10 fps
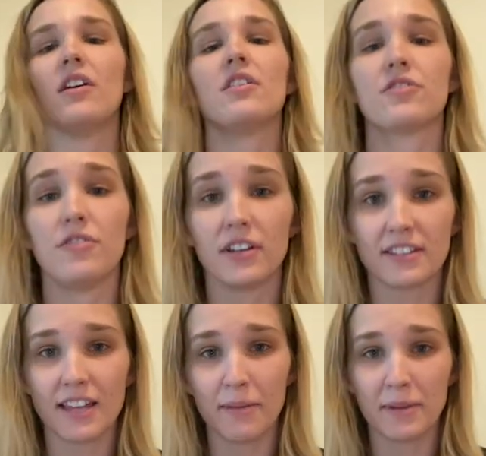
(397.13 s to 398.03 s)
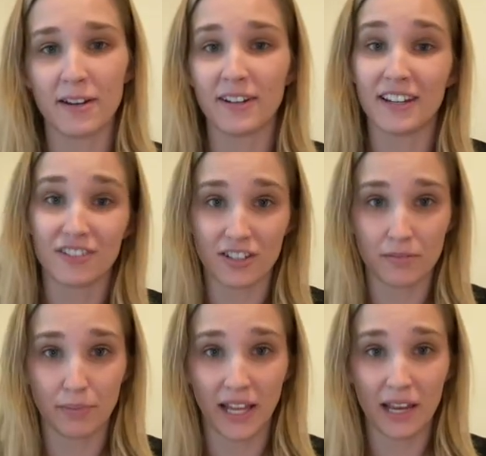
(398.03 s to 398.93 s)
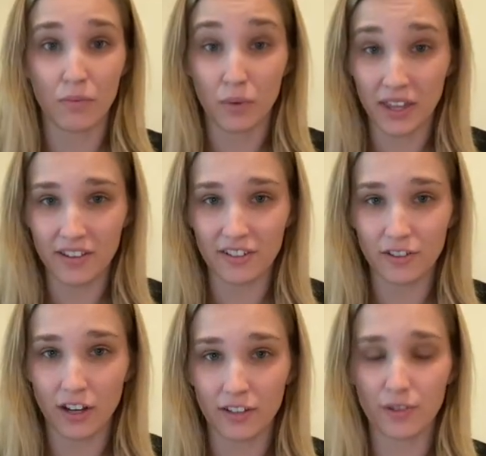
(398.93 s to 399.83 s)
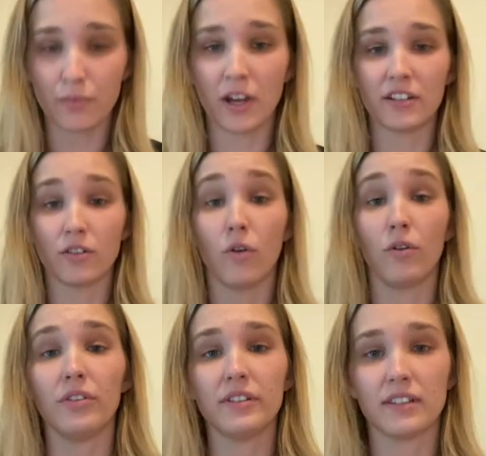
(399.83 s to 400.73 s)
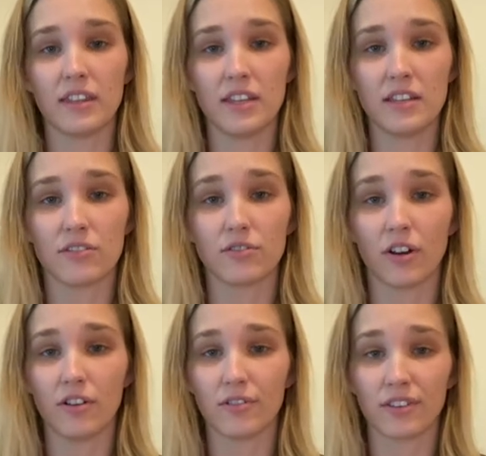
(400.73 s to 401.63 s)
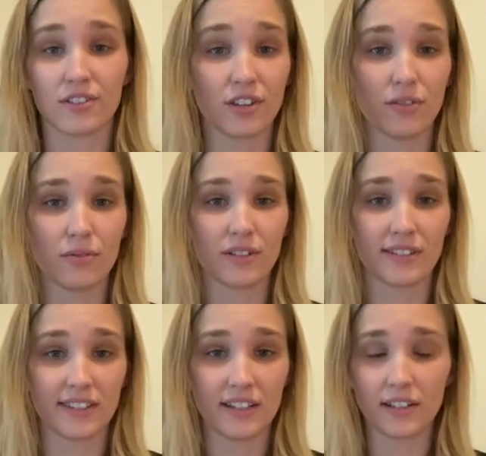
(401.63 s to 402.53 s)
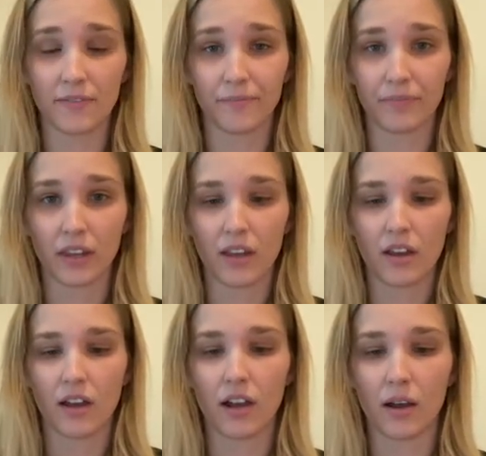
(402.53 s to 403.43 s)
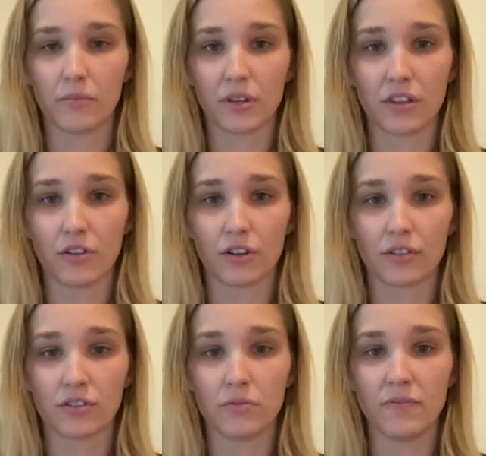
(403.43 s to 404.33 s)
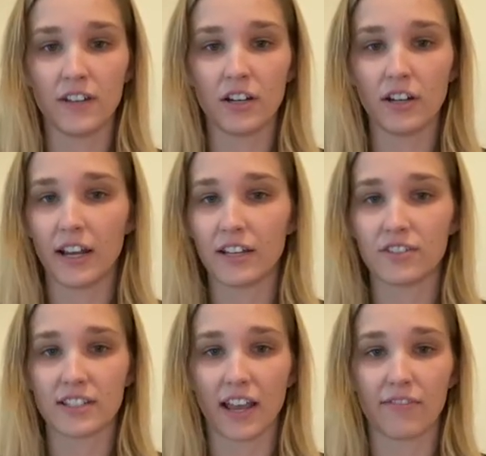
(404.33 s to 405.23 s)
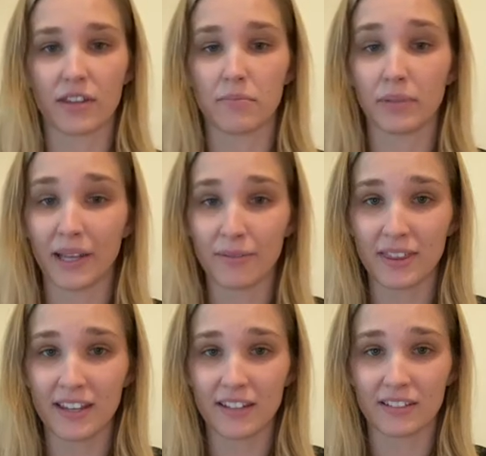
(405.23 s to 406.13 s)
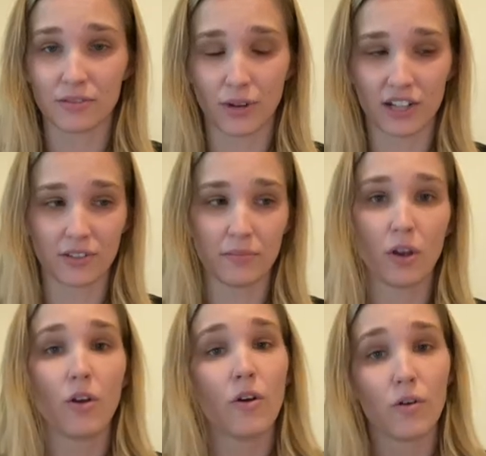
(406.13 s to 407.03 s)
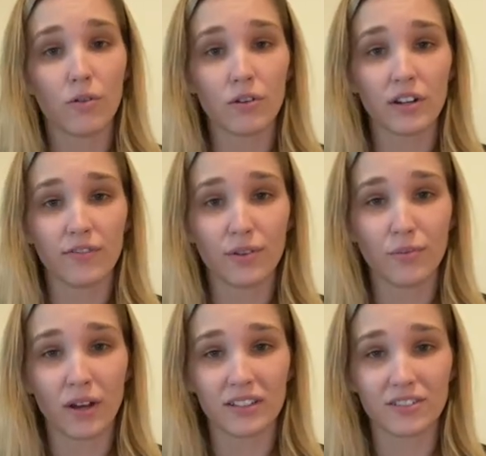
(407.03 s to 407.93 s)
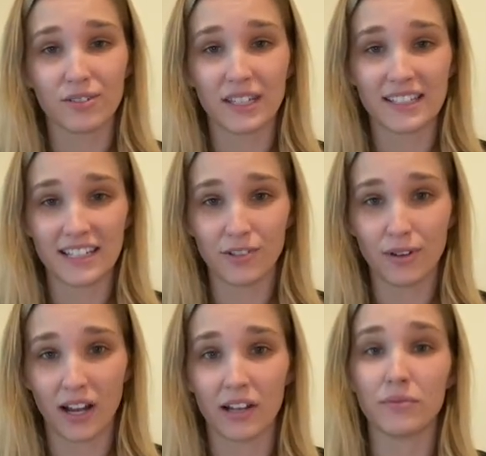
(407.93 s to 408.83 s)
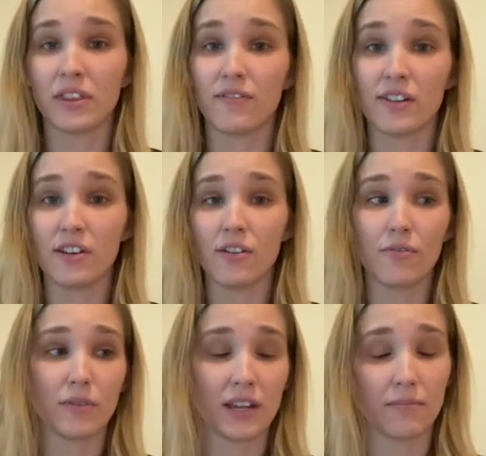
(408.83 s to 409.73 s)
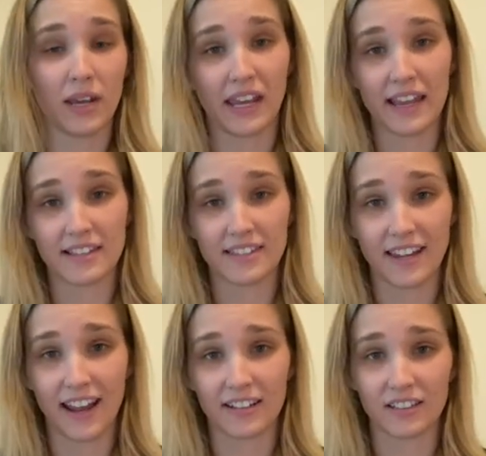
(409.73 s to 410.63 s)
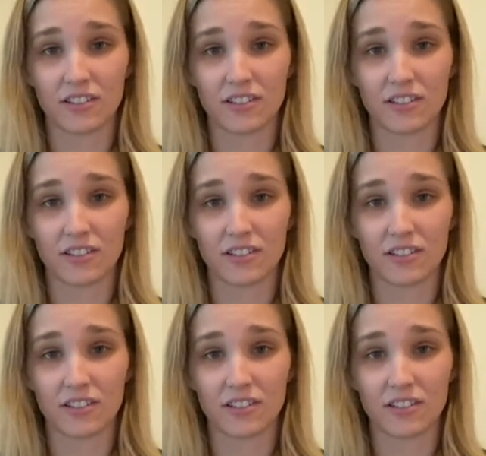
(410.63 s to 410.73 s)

So you can stop here and just play with your dog if you want and hold the straw or the skewer or the stick. Um, with your tube feeder and just have them play with it to watch them. Or if you want to continue on with the video, we can make a stand.